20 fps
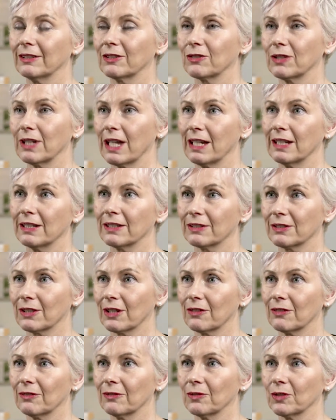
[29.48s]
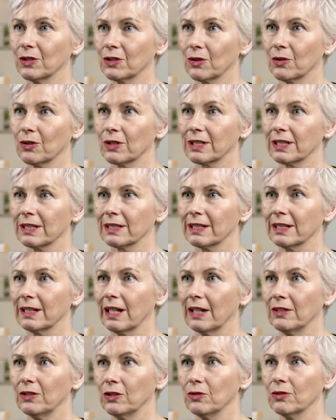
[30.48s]
create their resources
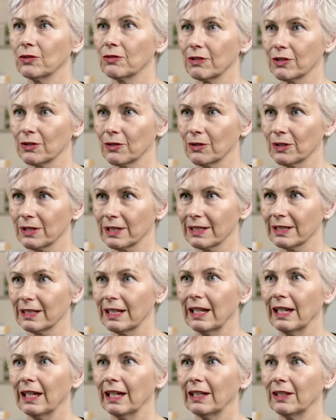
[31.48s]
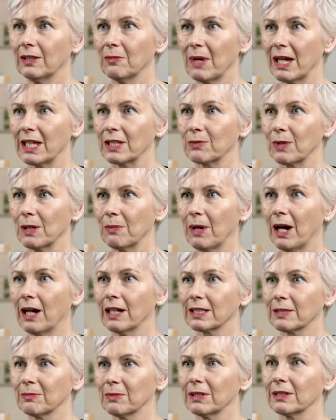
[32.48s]
and use resources in the best way
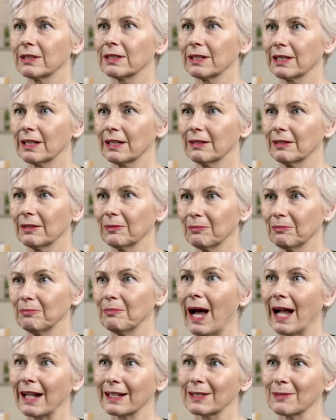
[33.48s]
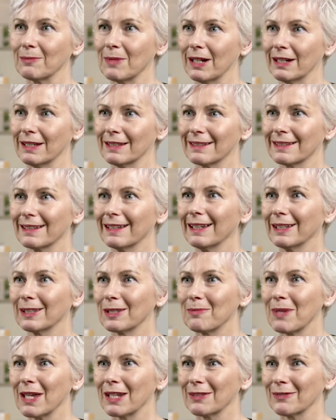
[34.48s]
possible to maximise the
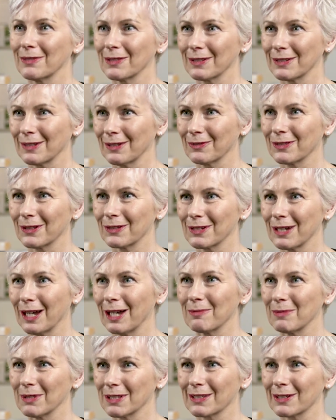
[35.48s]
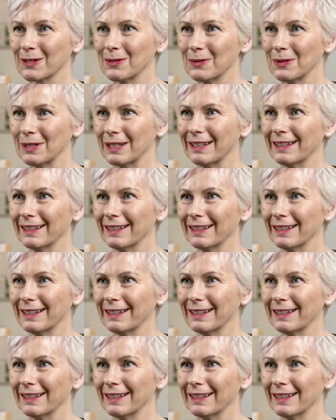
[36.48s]
benefit of their time in school.